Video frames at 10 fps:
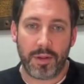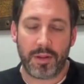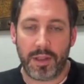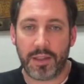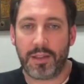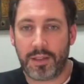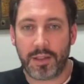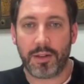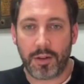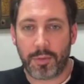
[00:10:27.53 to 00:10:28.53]

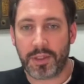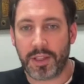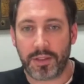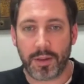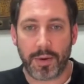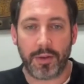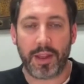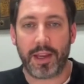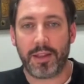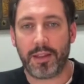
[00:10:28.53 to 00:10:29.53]
This conversation
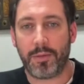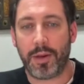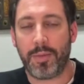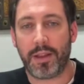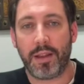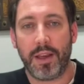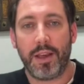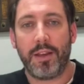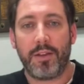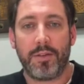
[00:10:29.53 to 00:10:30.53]
about that anyway, but
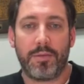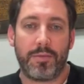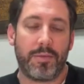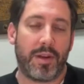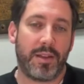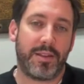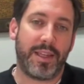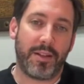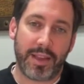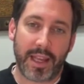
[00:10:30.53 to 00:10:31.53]

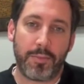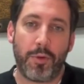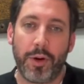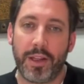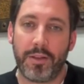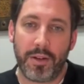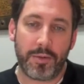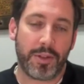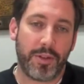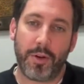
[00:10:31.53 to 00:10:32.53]
until that point
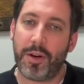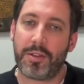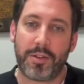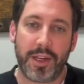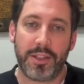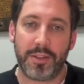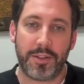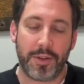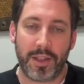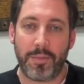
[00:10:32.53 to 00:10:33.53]
there was no
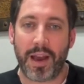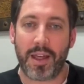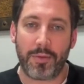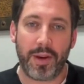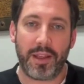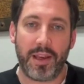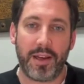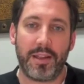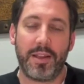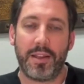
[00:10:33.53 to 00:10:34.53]
alteration to any pathway
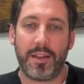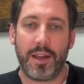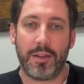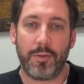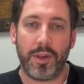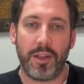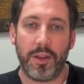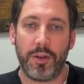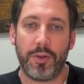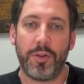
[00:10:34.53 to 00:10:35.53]
that we
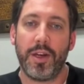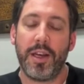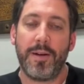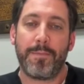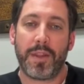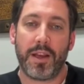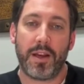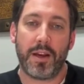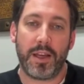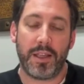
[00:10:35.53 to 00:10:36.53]
knew
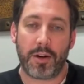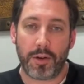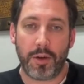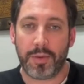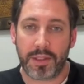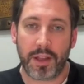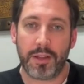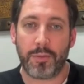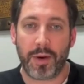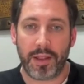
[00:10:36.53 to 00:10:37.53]
in our human
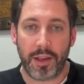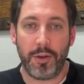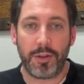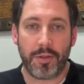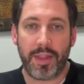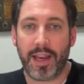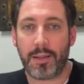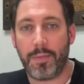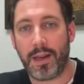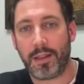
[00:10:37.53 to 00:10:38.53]
cells by the use of
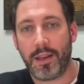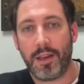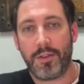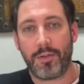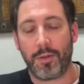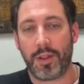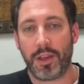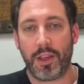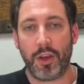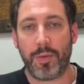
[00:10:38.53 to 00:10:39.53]
that. But for
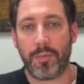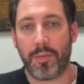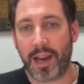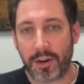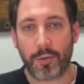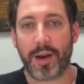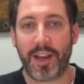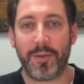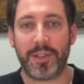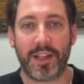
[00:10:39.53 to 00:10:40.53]
the human
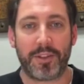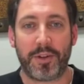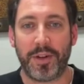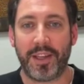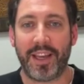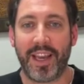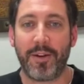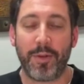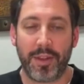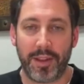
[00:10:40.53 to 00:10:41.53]
microbiome, it's altering
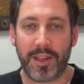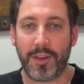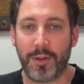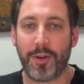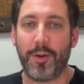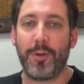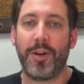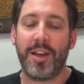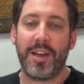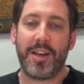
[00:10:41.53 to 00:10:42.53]
everything that you know